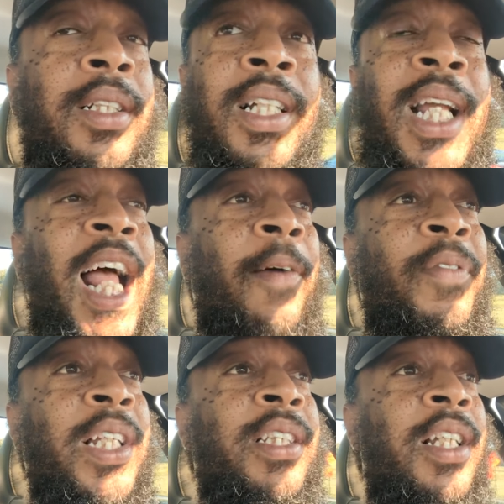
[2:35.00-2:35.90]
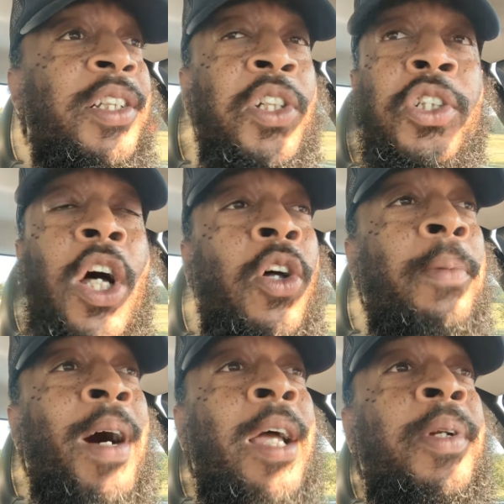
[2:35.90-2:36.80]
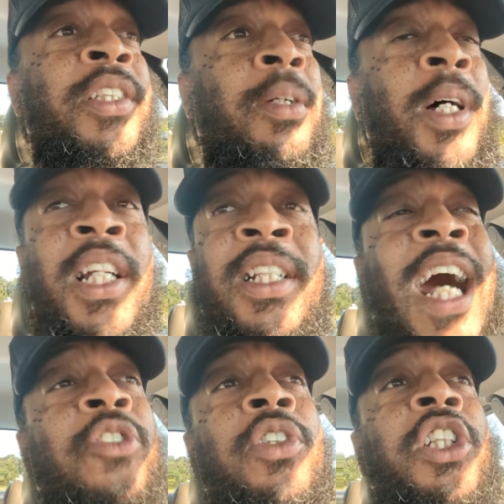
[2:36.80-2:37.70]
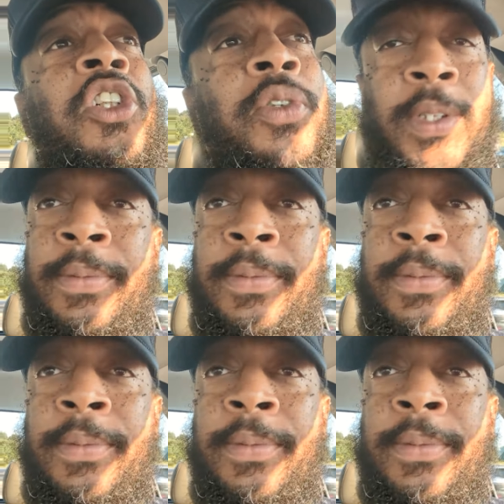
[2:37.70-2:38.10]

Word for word: The Catholics use the Holy Bible and some other doctrine too.